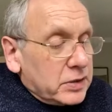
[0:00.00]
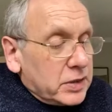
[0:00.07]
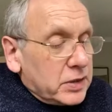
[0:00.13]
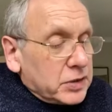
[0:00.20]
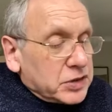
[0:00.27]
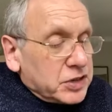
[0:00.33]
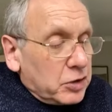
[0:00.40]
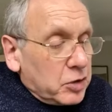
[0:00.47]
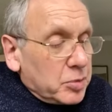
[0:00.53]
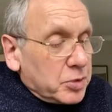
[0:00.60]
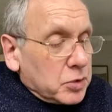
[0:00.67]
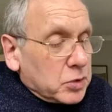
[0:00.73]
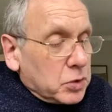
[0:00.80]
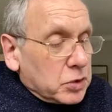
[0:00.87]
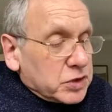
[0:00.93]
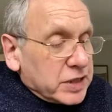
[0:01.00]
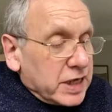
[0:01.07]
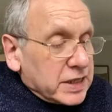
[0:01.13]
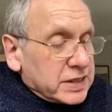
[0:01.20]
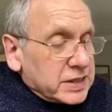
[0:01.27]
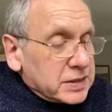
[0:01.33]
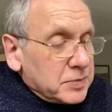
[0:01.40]
near the cerebral
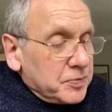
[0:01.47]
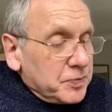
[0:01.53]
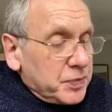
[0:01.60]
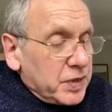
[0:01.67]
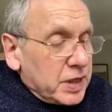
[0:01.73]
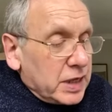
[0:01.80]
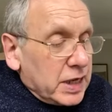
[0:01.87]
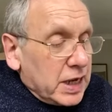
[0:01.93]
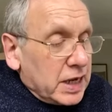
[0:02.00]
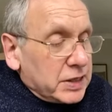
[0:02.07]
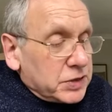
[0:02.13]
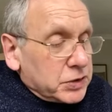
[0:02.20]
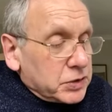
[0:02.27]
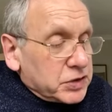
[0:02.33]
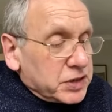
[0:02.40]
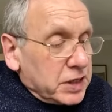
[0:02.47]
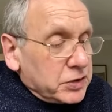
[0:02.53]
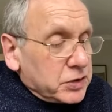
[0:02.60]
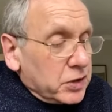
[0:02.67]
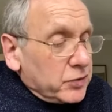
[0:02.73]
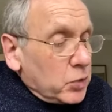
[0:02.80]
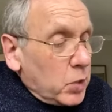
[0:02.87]
cortex, and is your
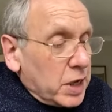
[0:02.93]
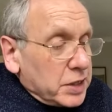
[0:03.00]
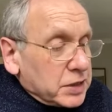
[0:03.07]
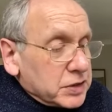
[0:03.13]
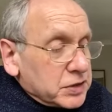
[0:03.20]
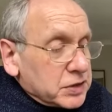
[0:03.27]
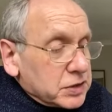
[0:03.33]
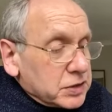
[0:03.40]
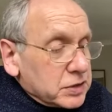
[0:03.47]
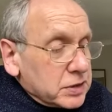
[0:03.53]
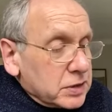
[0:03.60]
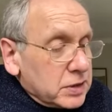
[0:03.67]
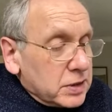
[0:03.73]
centre of awareness.